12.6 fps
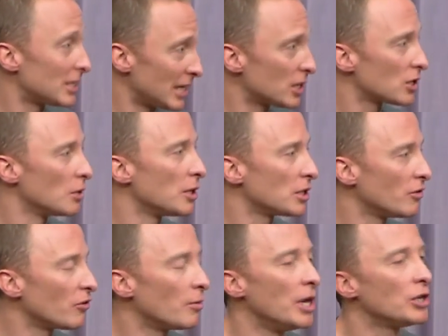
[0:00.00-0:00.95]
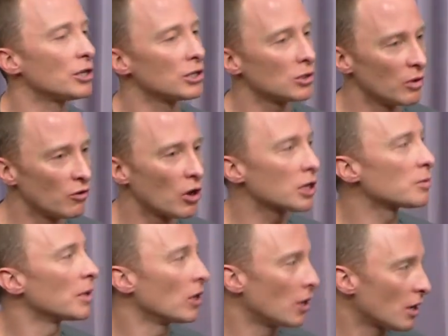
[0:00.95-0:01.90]
to get so much information, so we've got to
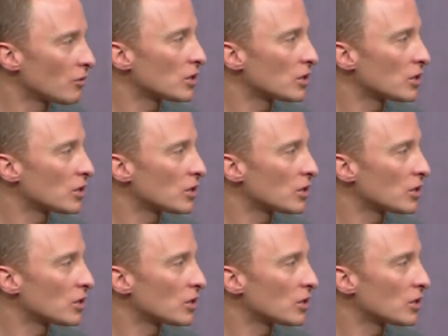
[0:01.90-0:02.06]
spend a lot of